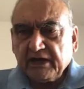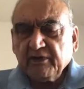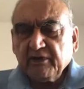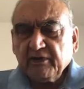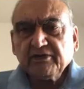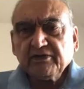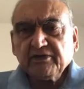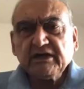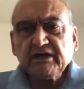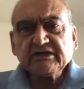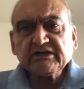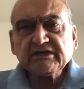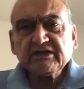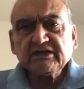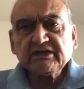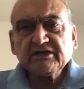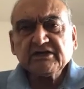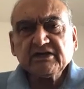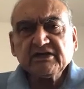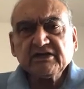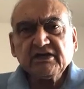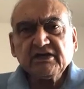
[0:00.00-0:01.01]
parliamentary
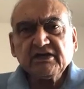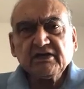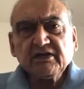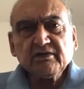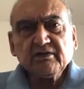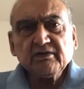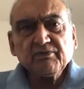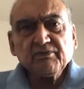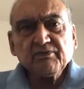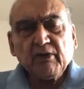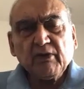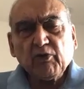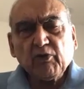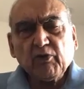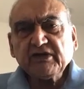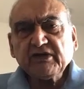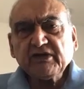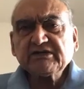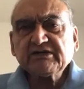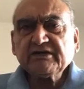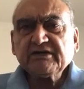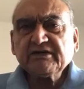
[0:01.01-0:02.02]
legislation, he
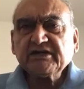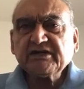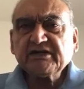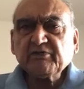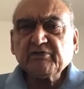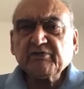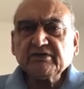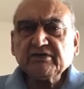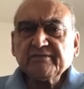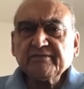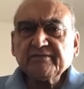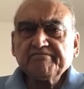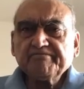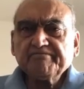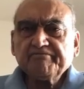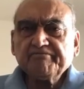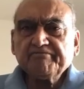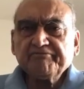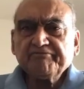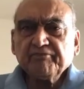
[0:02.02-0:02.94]
abolished that judgment.